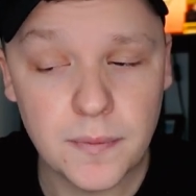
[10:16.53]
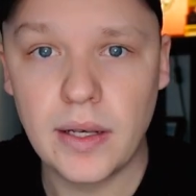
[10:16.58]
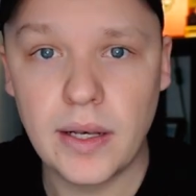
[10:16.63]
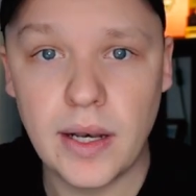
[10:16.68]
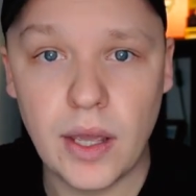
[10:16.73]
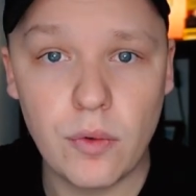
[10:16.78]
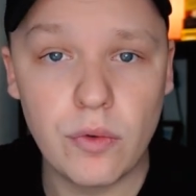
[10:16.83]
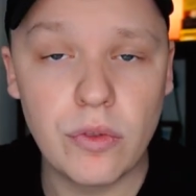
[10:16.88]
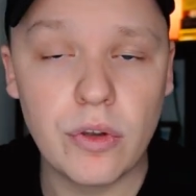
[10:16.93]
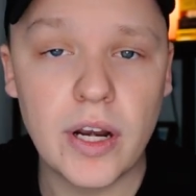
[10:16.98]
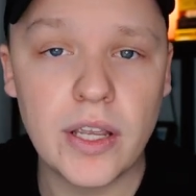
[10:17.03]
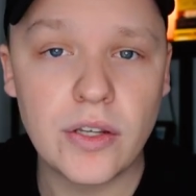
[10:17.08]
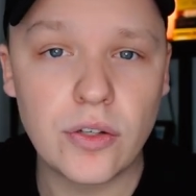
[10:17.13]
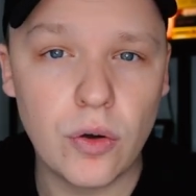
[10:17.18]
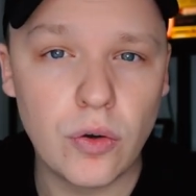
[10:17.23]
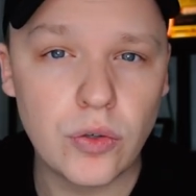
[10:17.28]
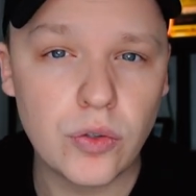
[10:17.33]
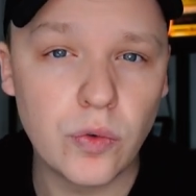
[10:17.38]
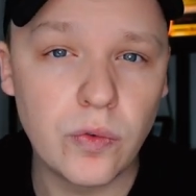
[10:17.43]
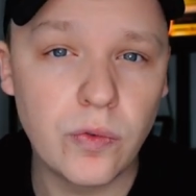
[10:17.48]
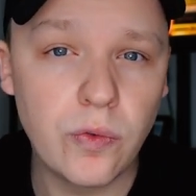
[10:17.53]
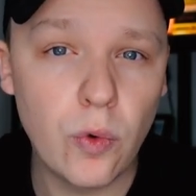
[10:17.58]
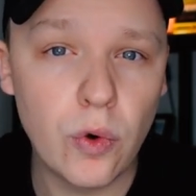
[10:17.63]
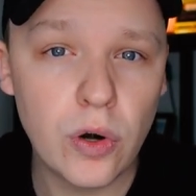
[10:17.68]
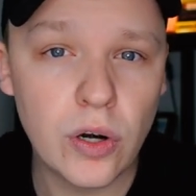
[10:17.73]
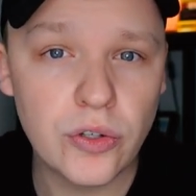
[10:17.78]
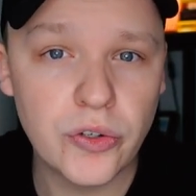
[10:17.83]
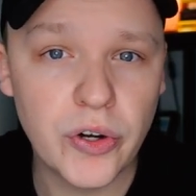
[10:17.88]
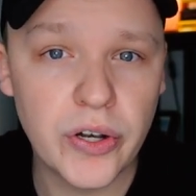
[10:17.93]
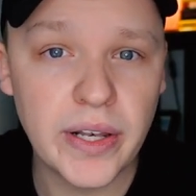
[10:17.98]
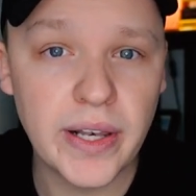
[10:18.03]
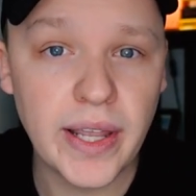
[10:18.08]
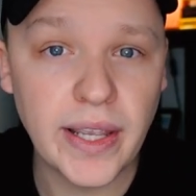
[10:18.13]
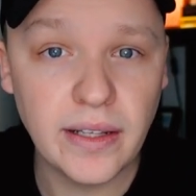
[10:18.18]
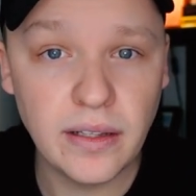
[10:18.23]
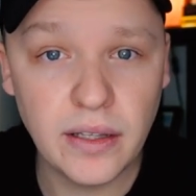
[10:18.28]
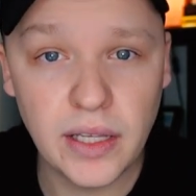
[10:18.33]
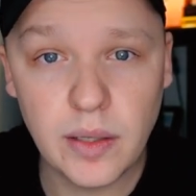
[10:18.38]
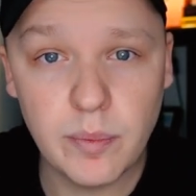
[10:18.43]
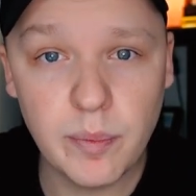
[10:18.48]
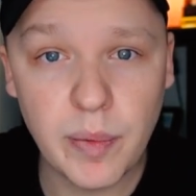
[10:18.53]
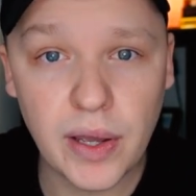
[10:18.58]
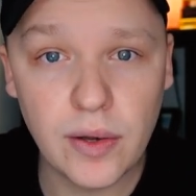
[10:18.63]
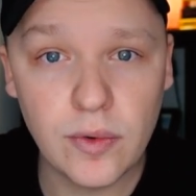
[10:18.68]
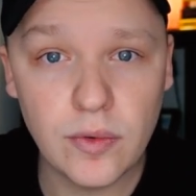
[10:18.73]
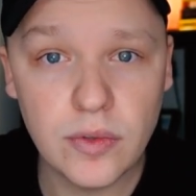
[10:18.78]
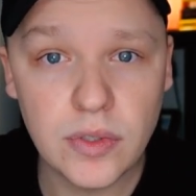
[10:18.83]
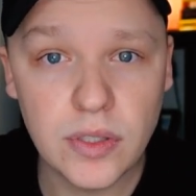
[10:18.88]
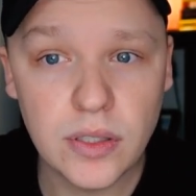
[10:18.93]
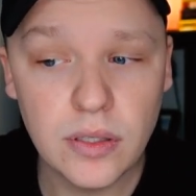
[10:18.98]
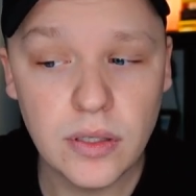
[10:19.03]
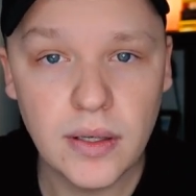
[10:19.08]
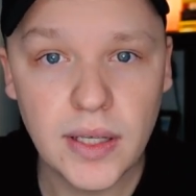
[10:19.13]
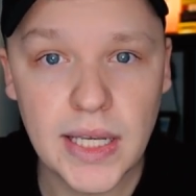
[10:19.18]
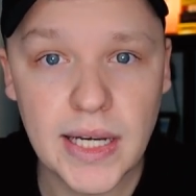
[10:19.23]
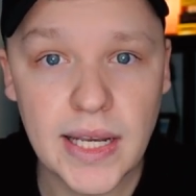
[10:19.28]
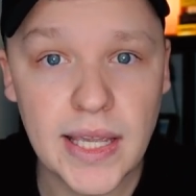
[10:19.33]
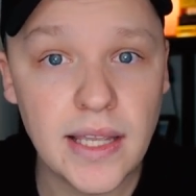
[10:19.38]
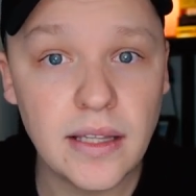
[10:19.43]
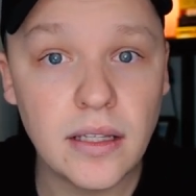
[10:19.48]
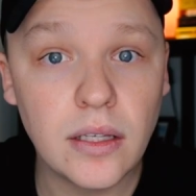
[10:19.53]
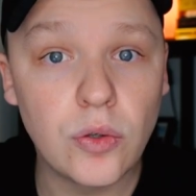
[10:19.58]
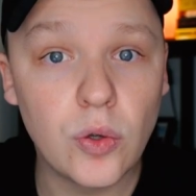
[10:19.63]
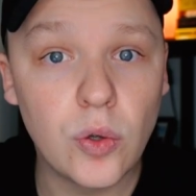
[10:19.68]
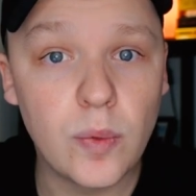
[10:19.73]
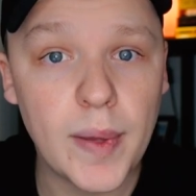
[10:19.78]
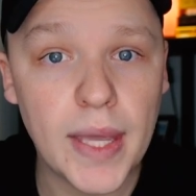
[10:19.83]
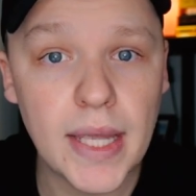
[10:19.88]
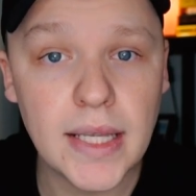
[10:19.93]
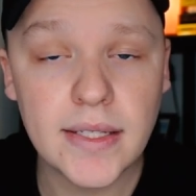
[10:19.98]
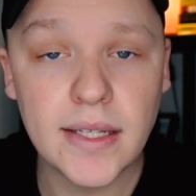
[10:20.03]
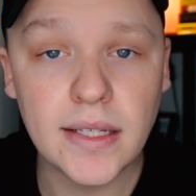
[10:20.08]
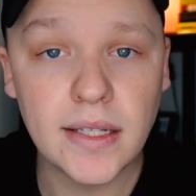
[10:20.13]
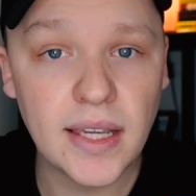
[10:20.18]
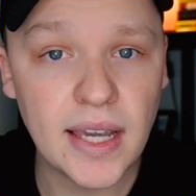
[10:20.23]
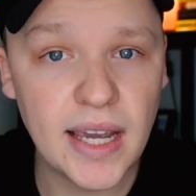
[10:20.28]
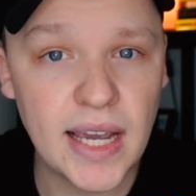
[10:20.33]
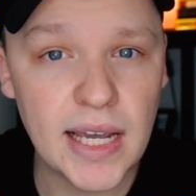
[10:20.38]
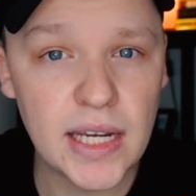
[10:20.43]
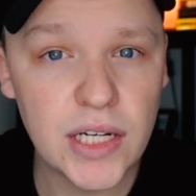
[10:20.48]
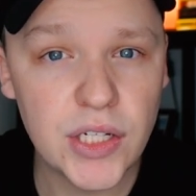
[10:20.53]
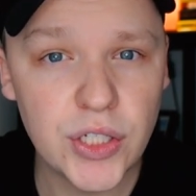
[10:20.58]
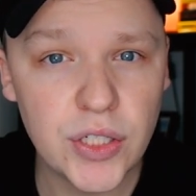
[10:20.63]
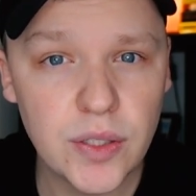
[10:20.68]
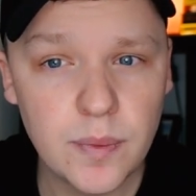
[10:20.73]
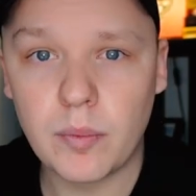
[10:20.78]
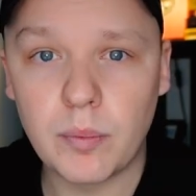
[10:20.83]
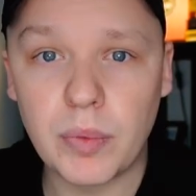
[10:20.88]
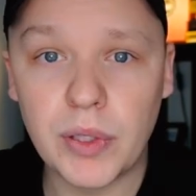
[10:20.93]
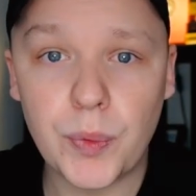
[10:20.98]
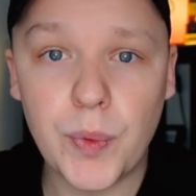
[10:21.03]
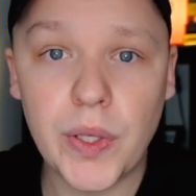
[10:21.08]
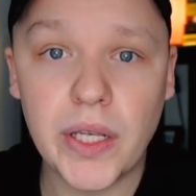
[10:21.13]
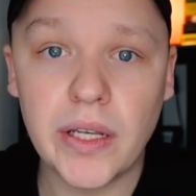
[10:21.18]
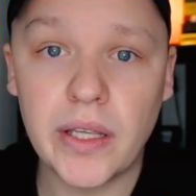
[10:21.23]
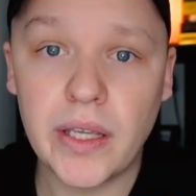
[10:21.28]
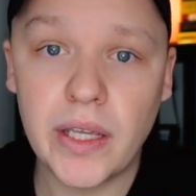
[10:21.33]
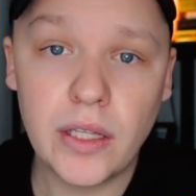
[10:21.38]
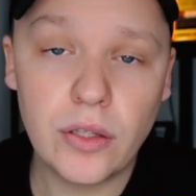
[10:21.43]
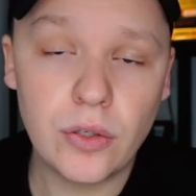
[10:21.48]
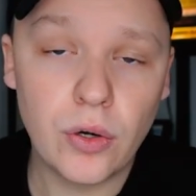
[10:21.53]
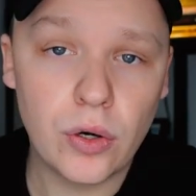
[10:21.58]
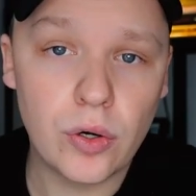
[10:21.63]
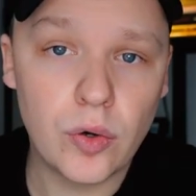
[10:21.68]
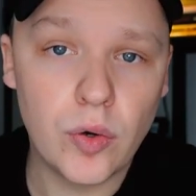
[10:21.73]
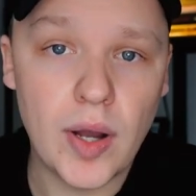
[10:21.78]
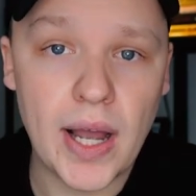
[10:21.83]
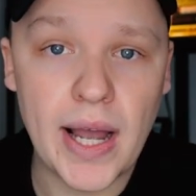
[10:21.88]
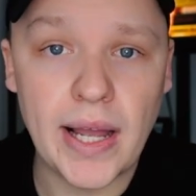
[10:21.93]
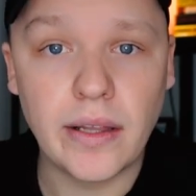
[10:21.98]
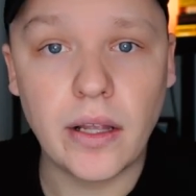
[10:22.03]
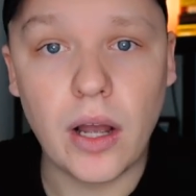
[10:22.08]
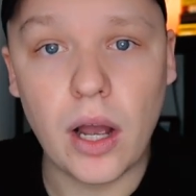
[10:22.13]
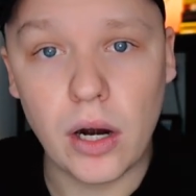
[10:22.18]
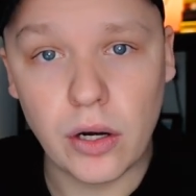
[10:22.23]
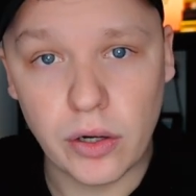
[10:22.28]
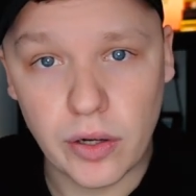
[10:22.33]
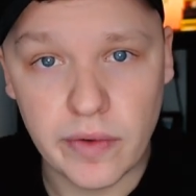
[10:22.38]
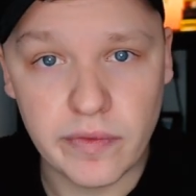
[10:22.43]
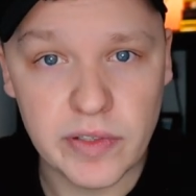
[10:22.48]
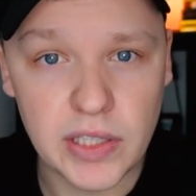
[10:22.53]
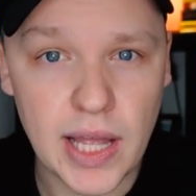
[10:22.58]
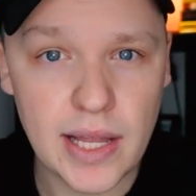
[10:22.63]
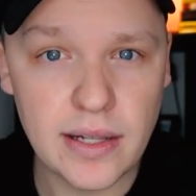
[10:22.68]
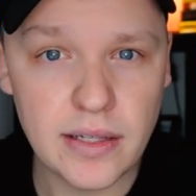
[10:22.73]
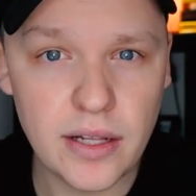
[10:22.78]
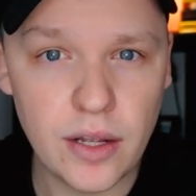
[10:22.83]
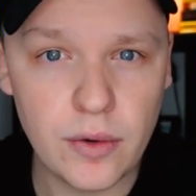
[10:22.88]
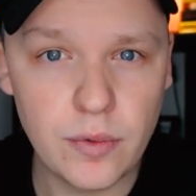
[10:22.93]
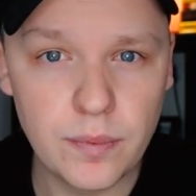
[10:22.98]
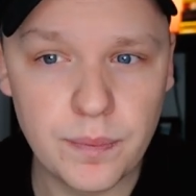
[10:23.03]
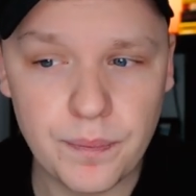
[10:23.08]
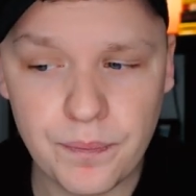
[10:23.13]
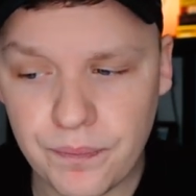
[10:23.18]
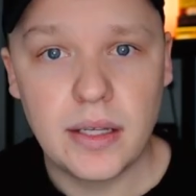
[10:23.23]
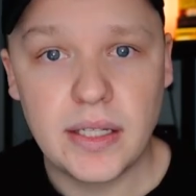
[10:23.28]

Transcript: Now there is also £419.82 in cash between eToro and Hargreaves Lansdown.